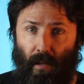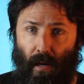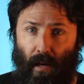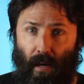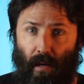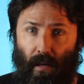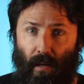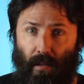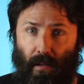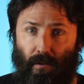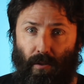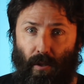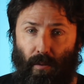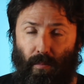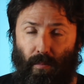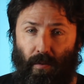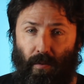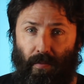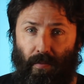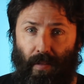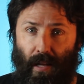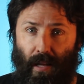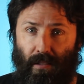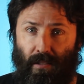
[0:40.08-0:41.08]
in terms
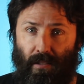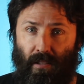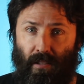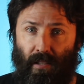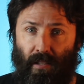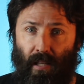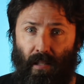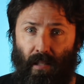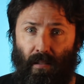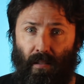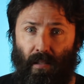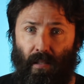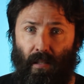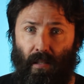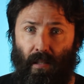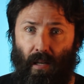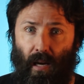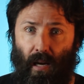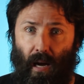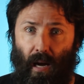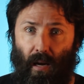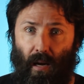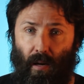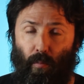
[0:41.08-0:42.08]
of that set?
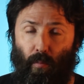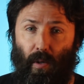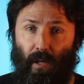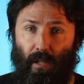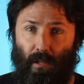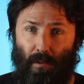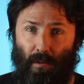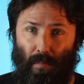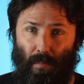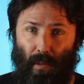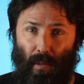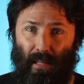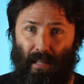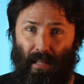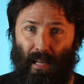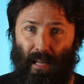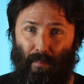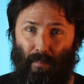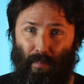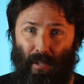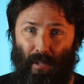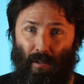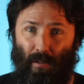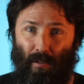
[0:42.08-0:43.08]
And we explain
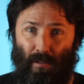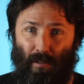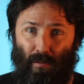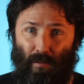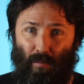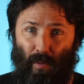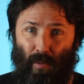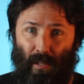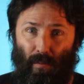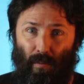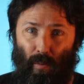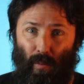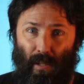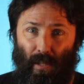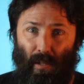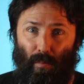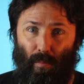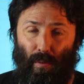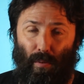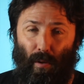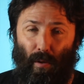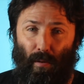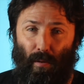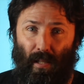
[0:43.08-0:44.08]
that because we can
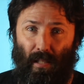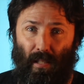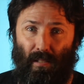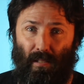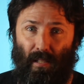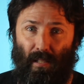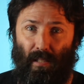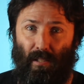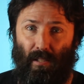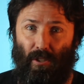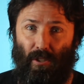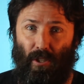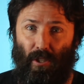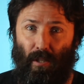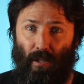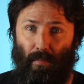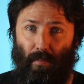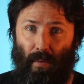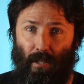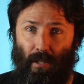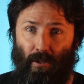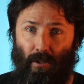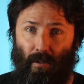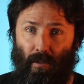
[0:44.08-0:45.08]
plot these things
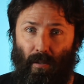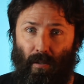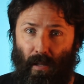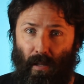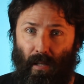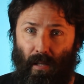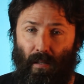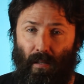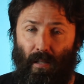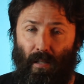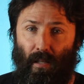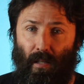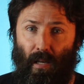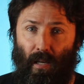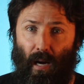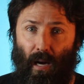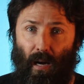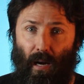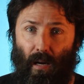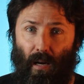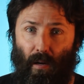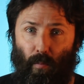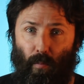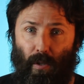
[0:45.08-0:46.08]
geometrically.
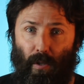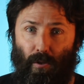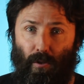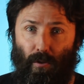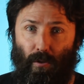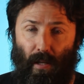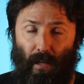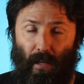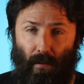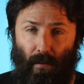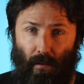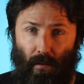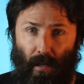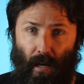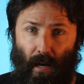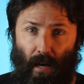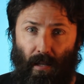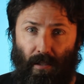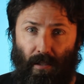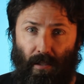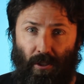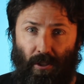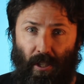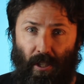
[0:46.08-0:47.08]
And we do that on a
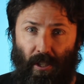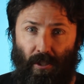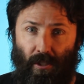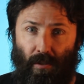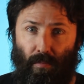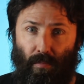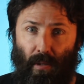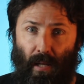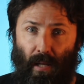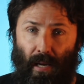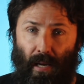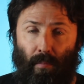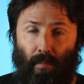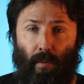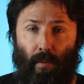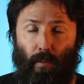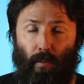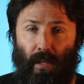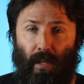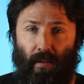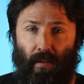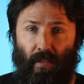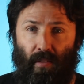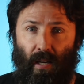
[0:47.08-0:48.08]
Cartesian plane, but we
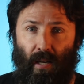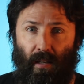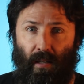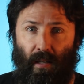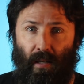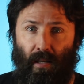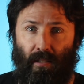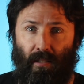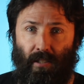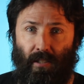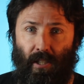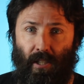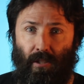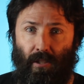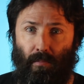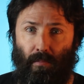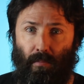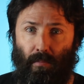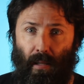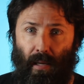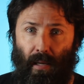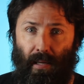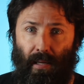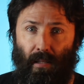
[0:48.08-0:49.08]
give that Cartesian
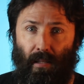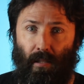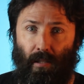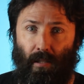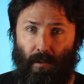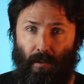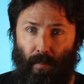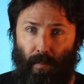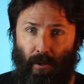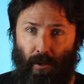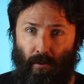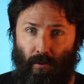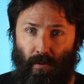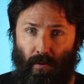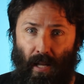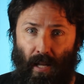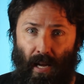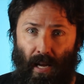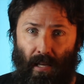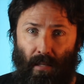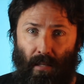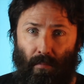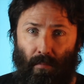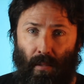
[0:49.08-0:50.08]
plane a special
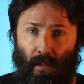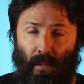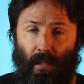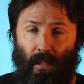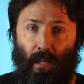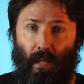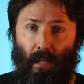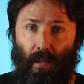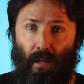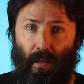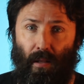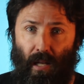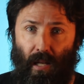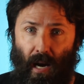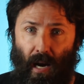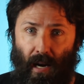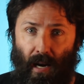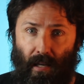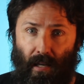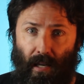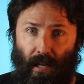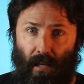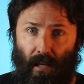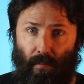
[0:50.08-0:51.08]
name, the
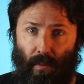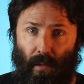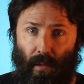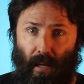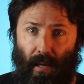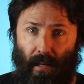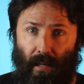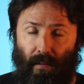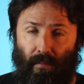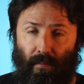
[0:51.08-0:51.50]
Argand plane.